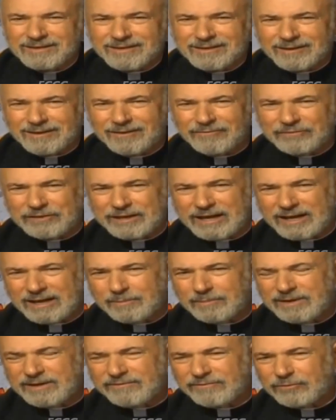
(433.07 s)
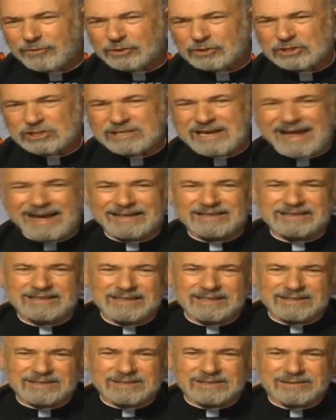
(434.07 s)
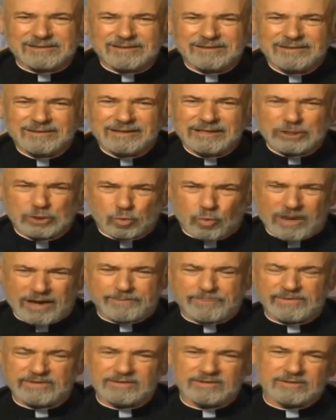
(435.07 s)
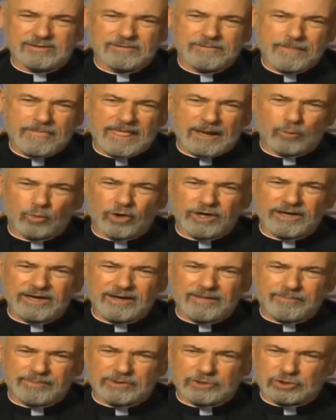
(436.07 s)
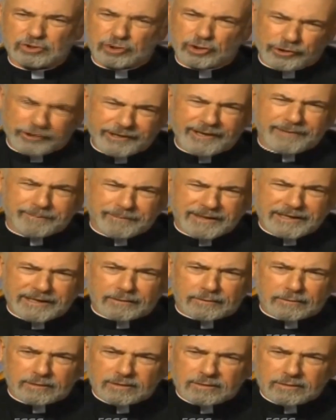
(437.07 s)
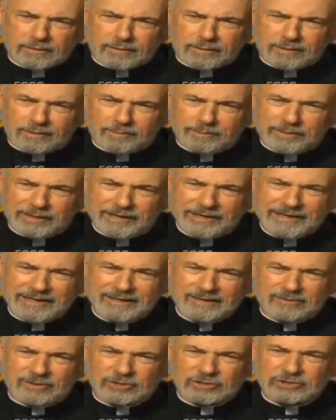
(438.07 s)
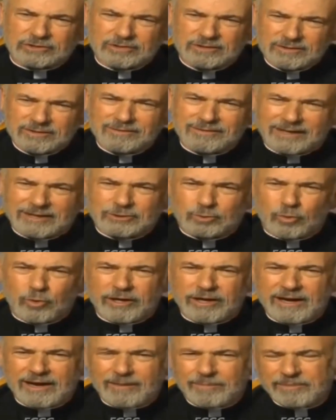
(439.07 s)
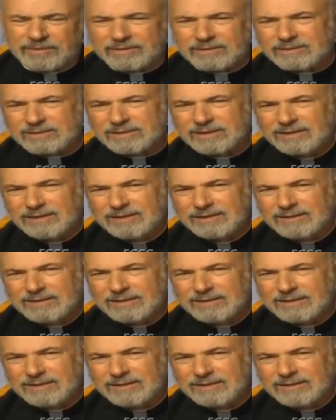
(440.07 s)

of the enemy, for his tactics, his weapons. And what happens? You're dead meat, in plain English. That's what happens.